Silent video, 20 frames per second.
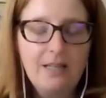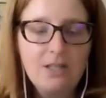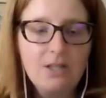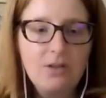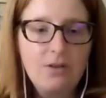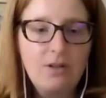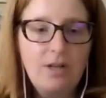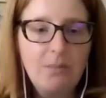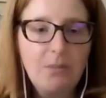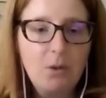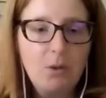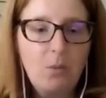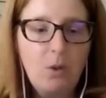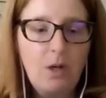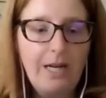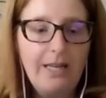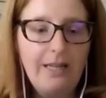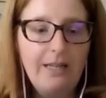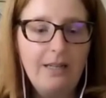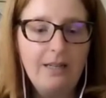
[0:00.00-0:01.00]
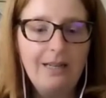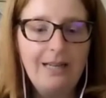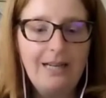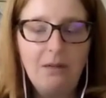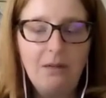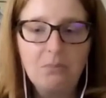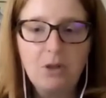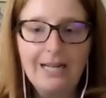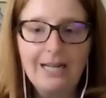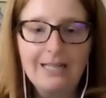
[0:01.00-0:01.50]
So, number one,
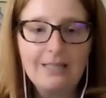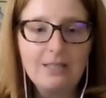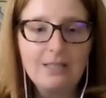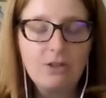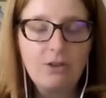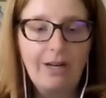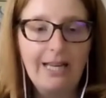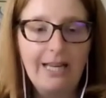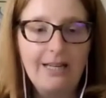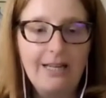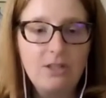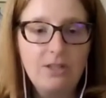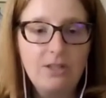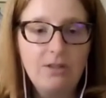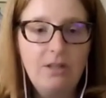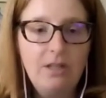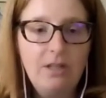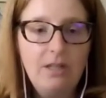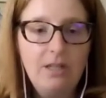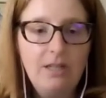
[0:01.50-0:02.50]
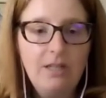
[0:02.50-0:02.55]
uh, practice gratitude.